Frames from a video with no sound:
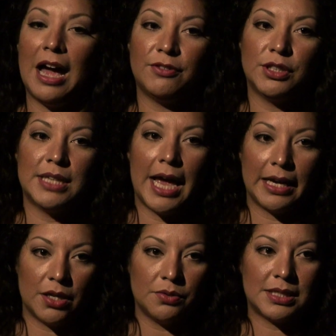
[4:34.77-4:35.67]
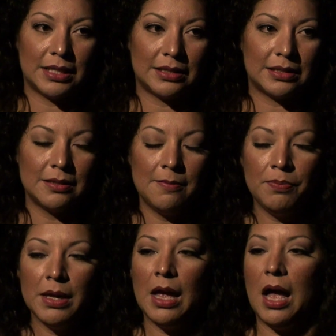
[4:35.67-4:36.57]
after diagnosis.
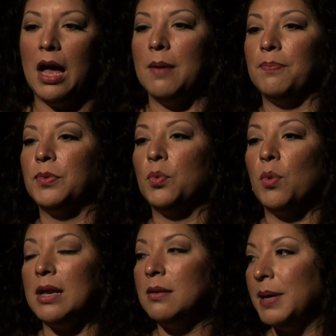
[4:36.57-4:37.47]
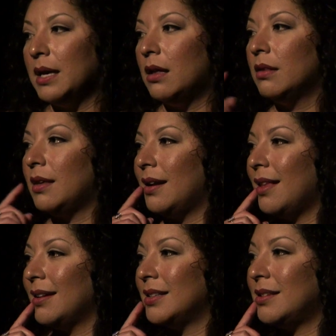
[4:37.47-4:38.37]
One pill that I
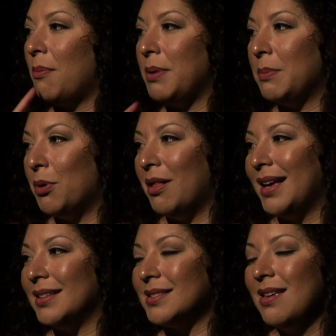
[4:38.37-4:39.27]
like to tell people is